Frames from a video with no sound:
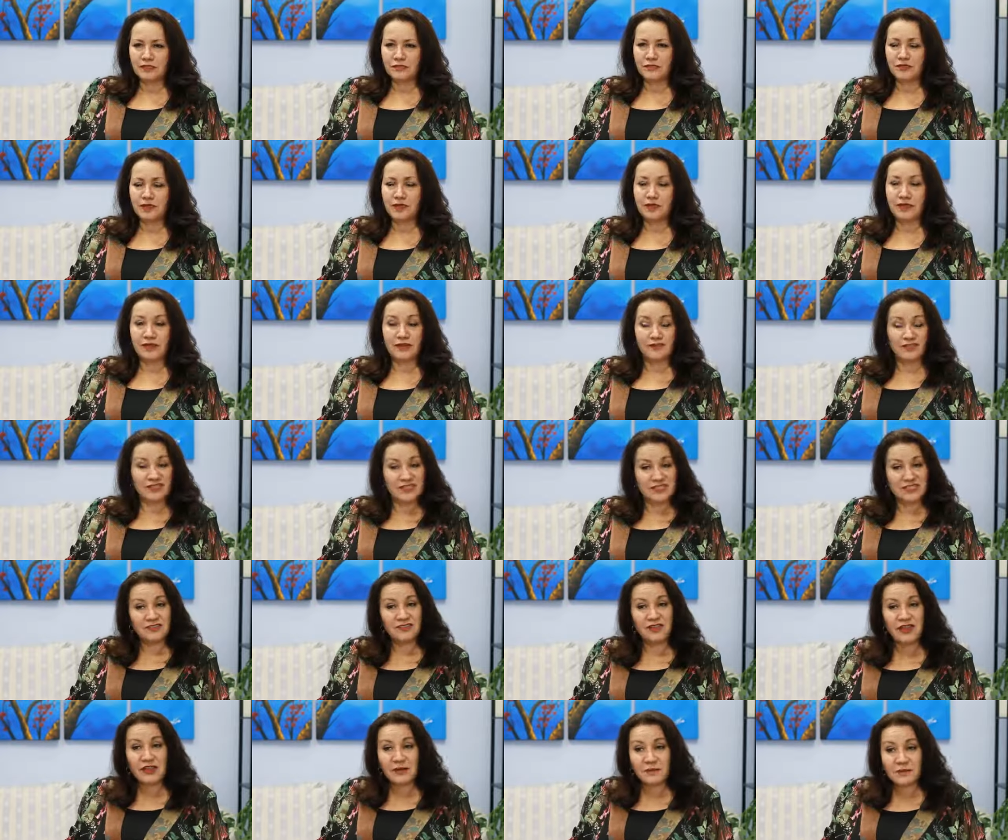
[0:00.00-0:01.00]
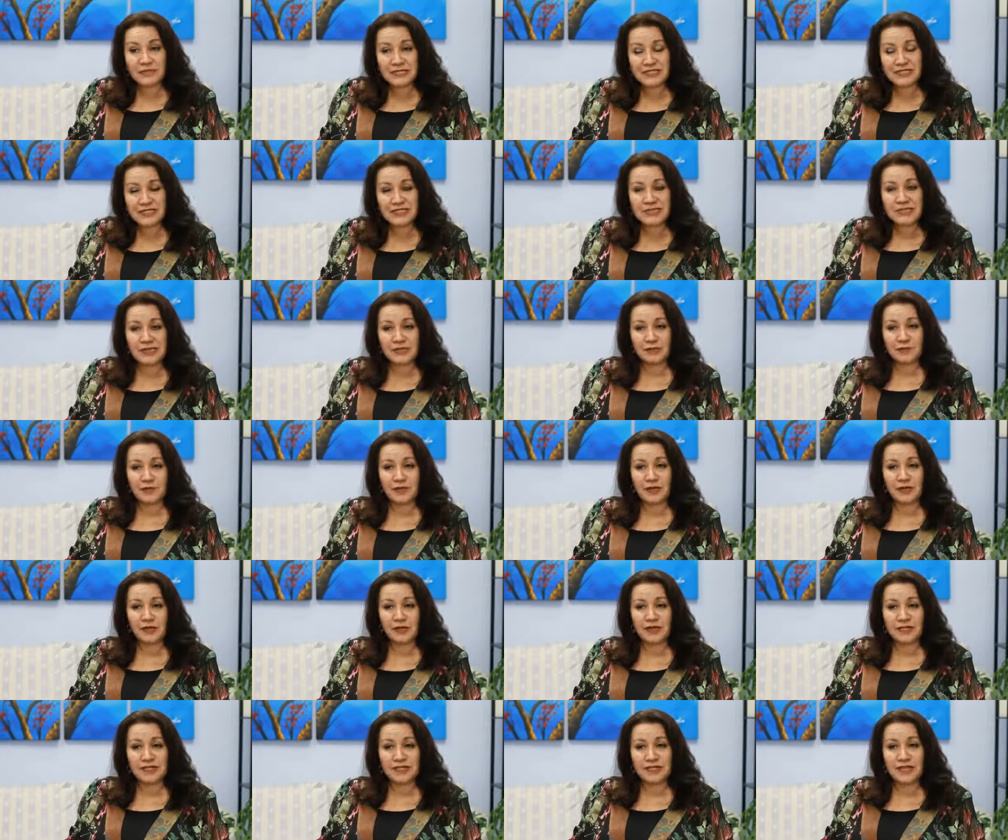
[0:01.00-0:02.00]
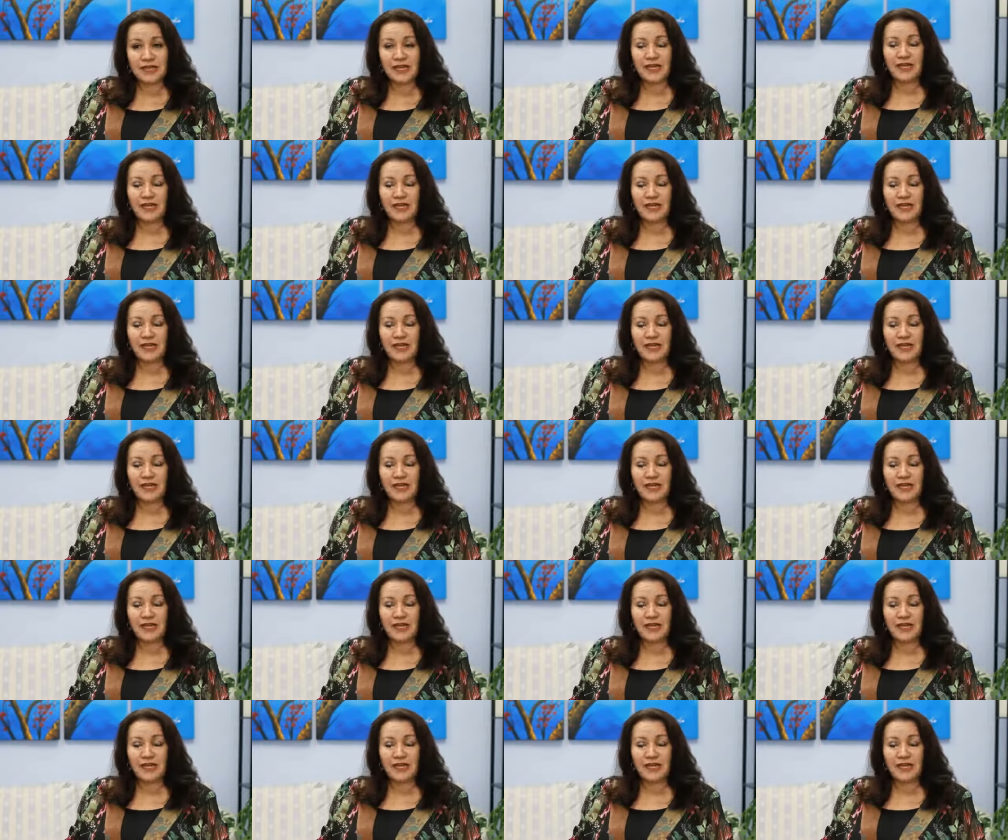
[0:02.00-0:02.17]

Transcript: Well, if it's the vitamin C in berries,